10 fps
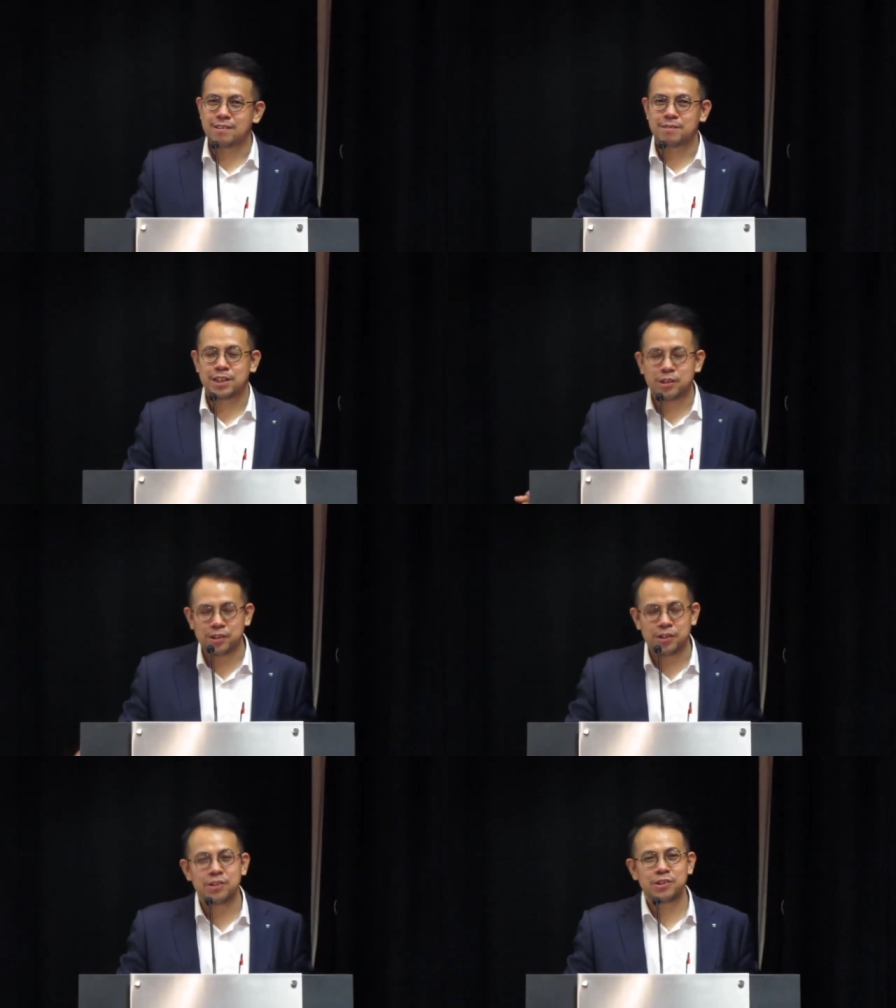Mr.
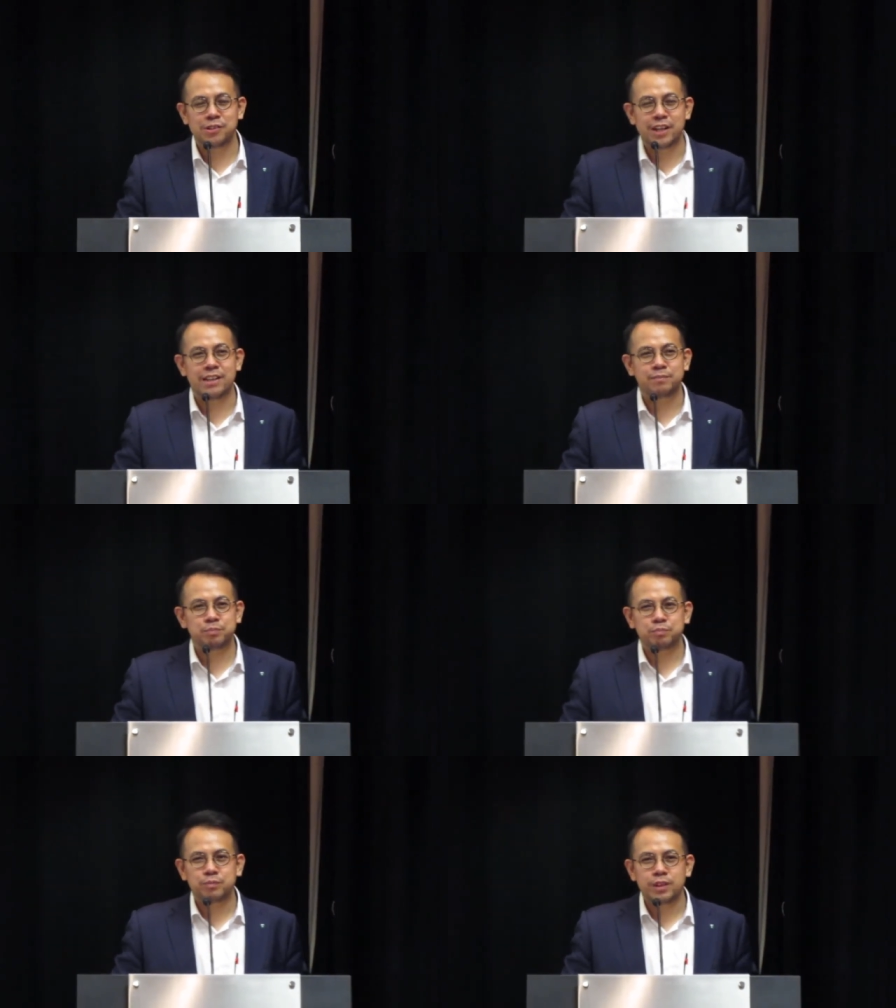Koh, do you know that
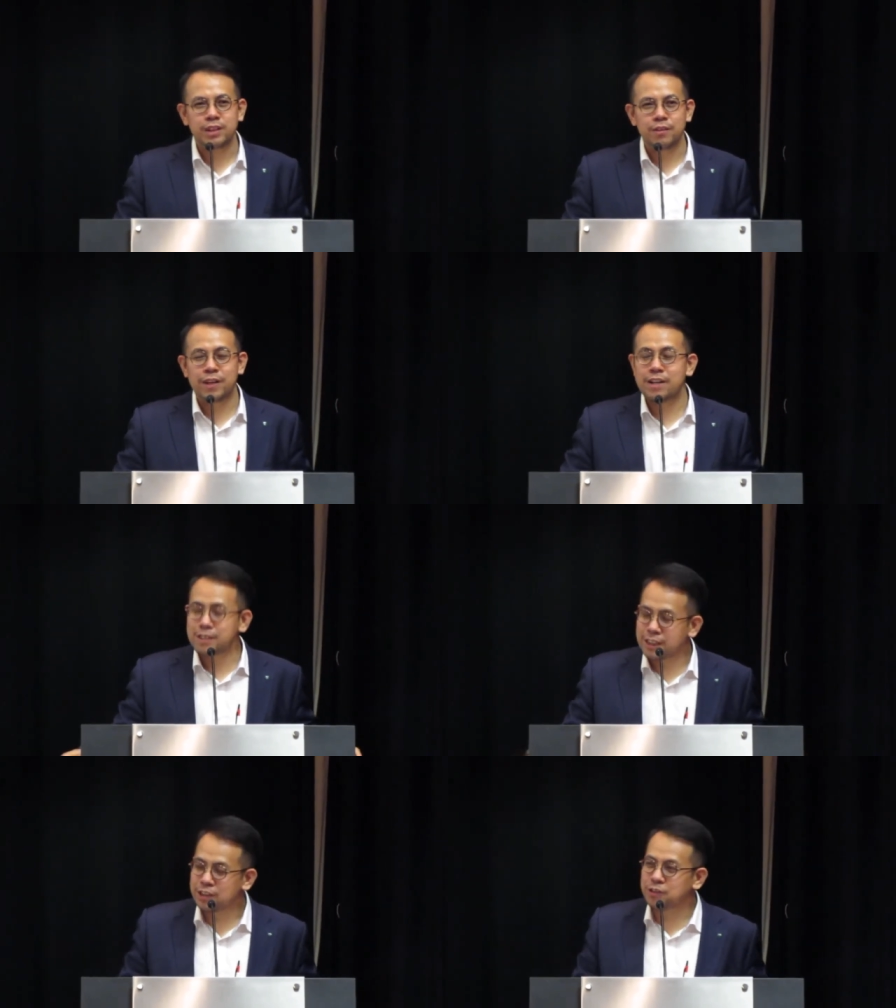when I
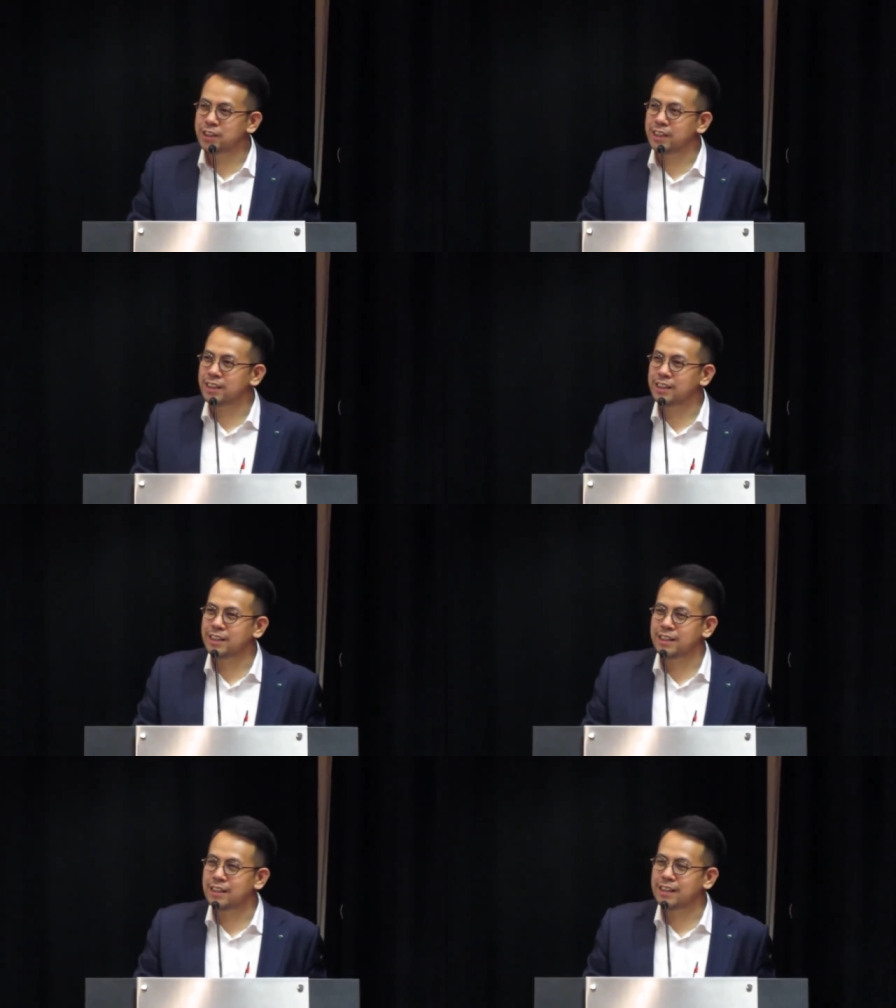was a student
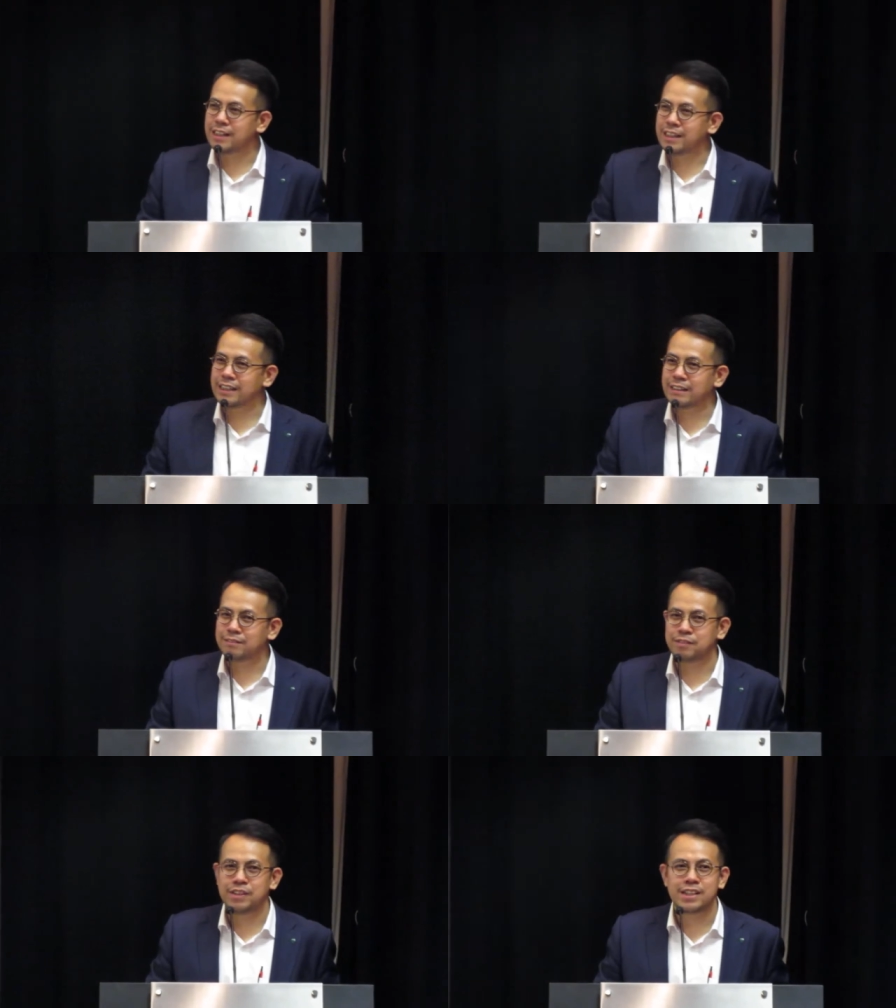
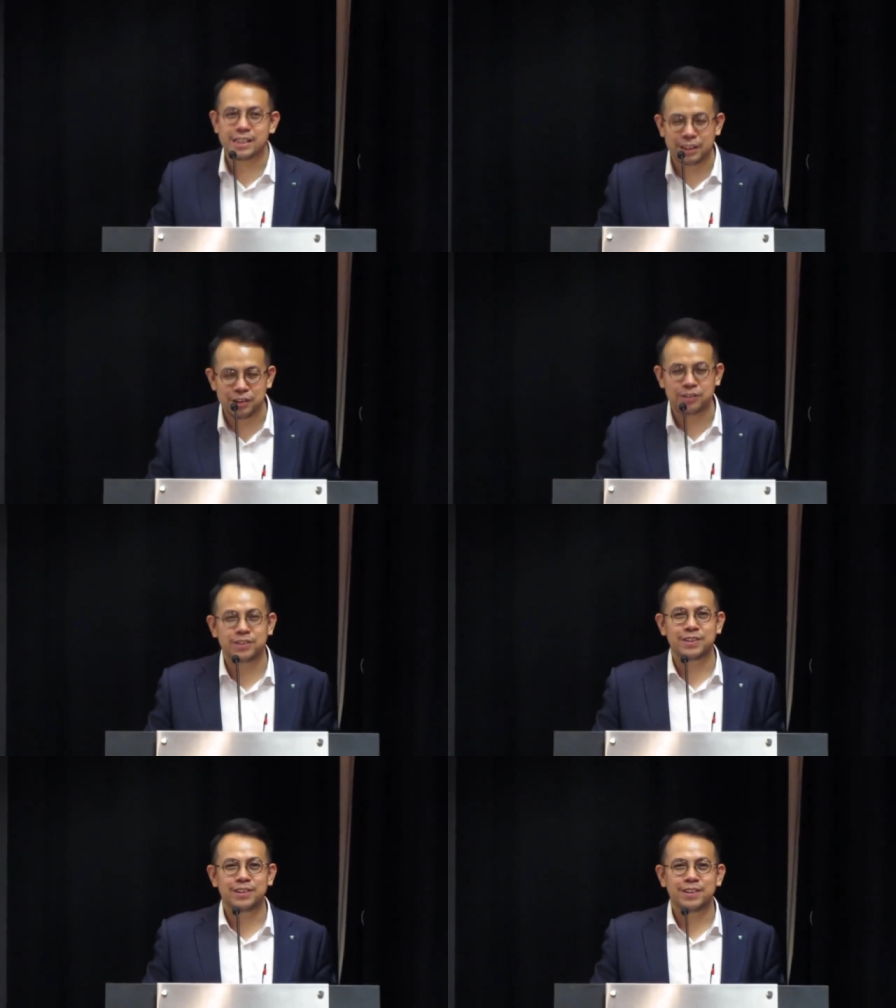15 years ago
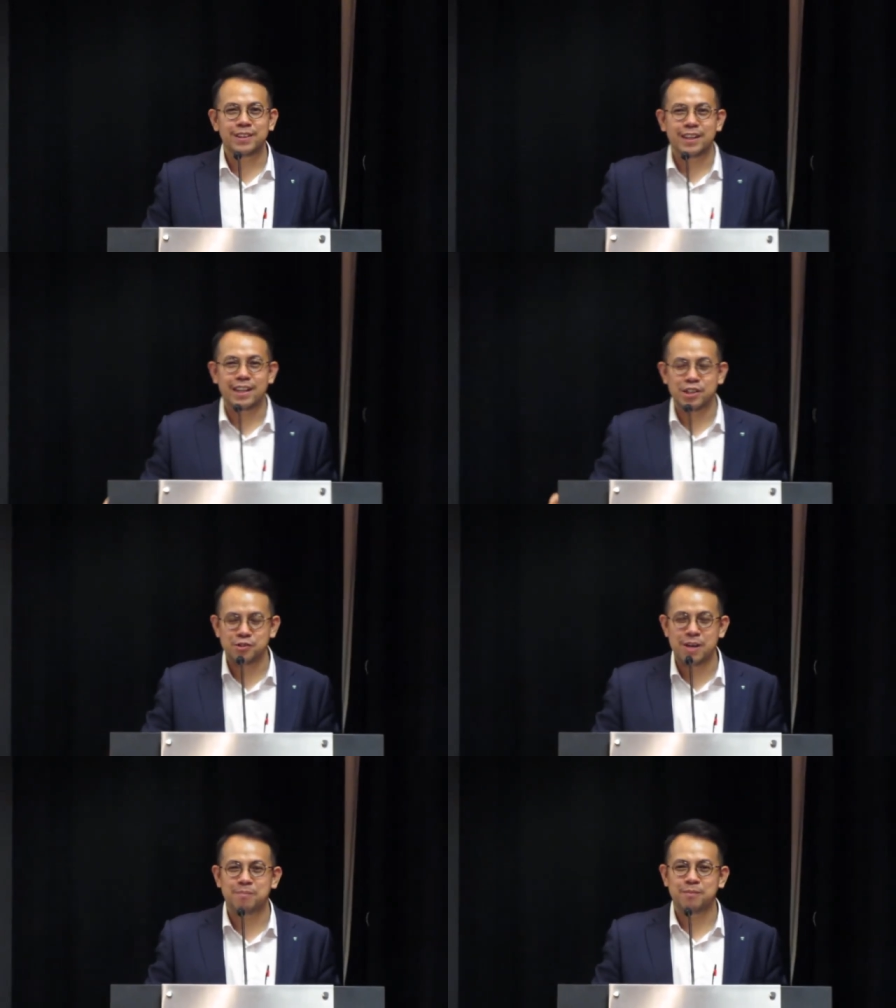
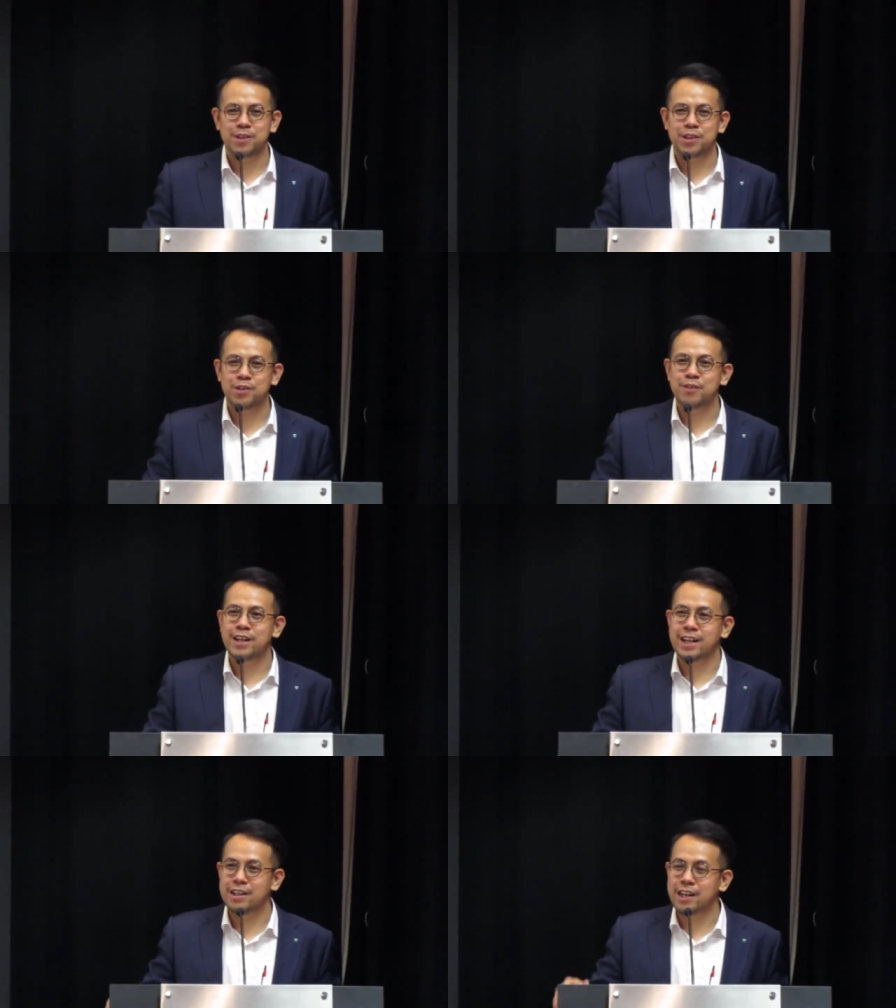in UM, you
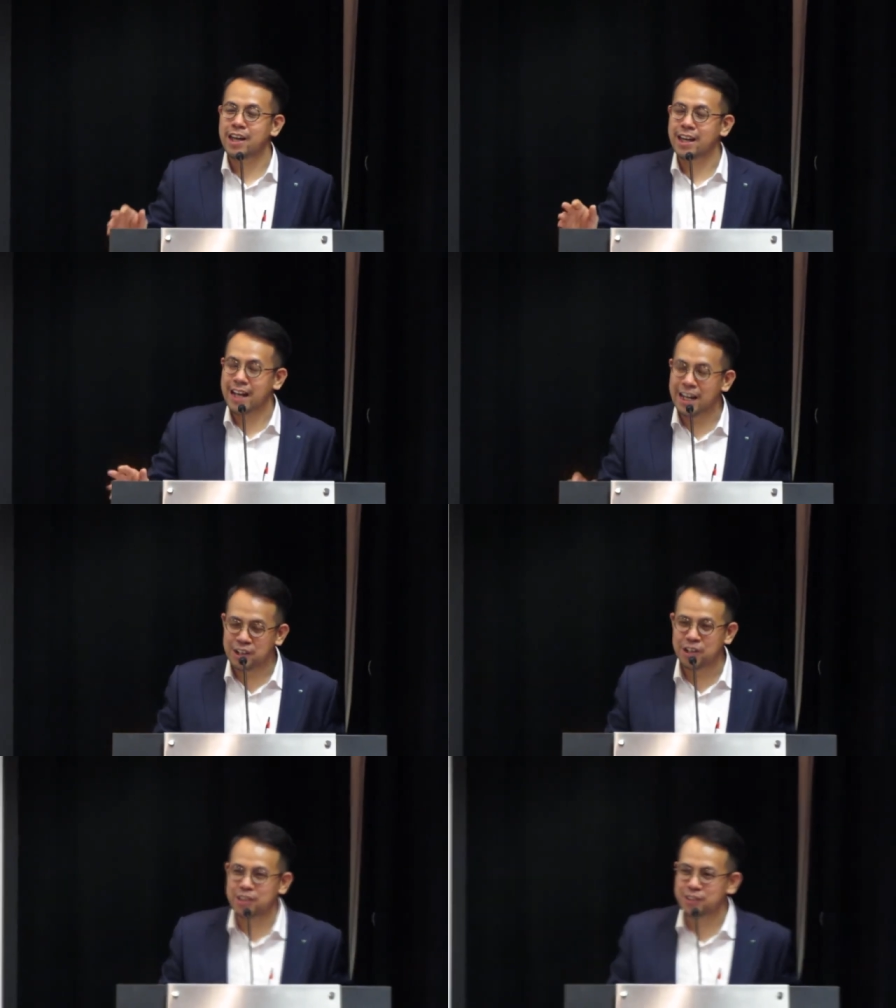were an
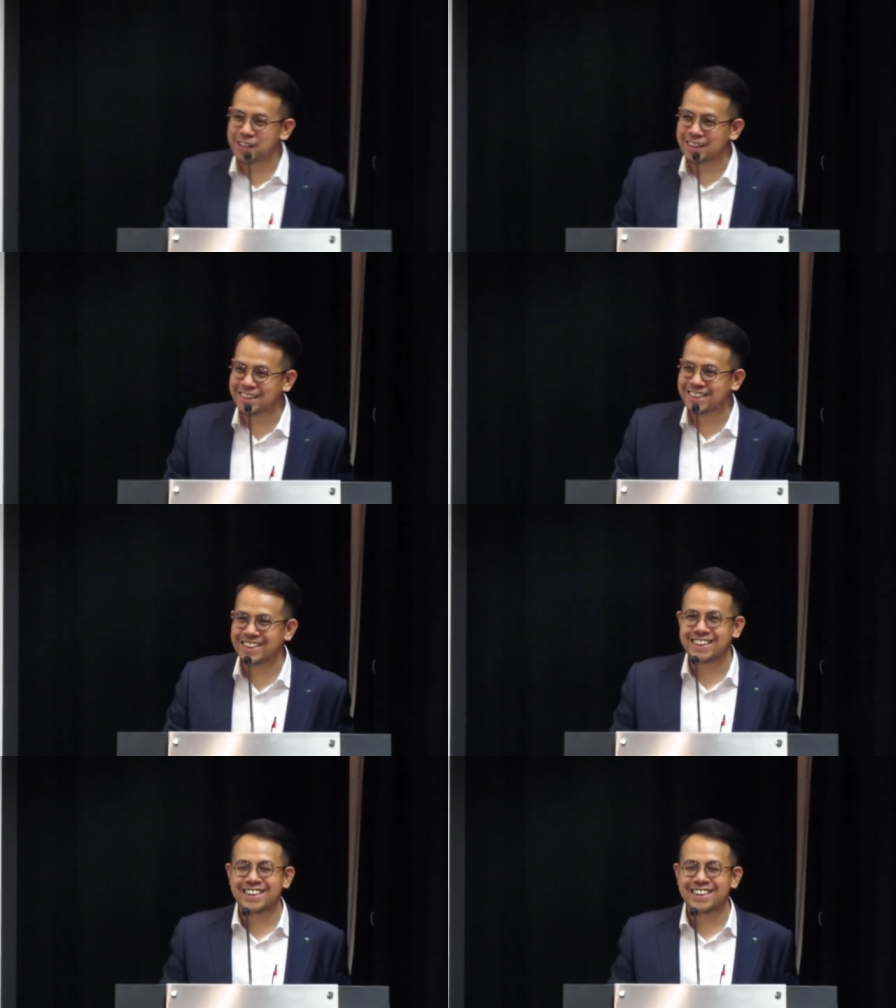icon to us.